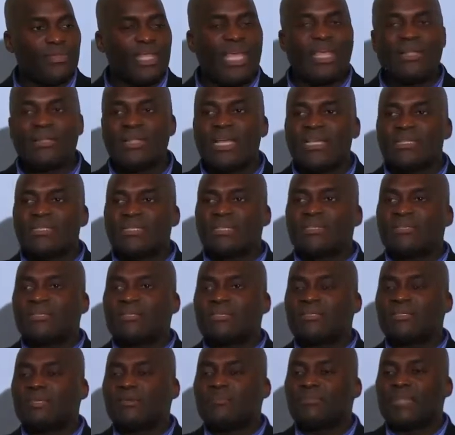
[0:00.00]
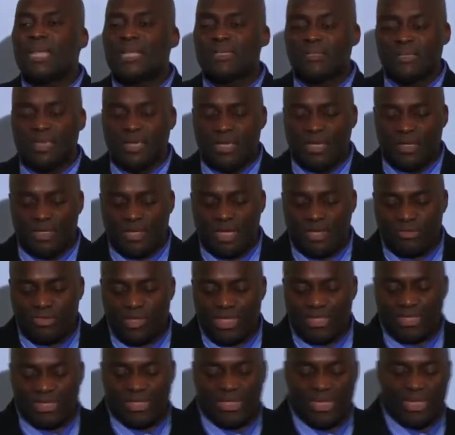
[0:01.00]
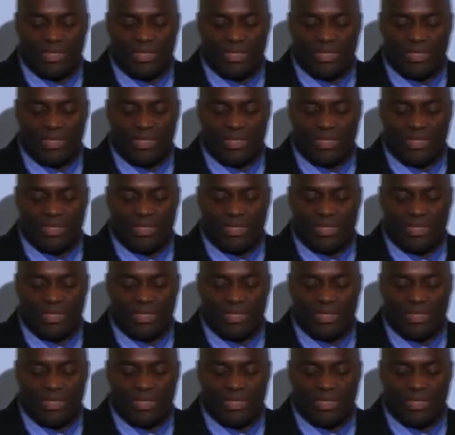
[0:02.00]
And that's the system that's why I said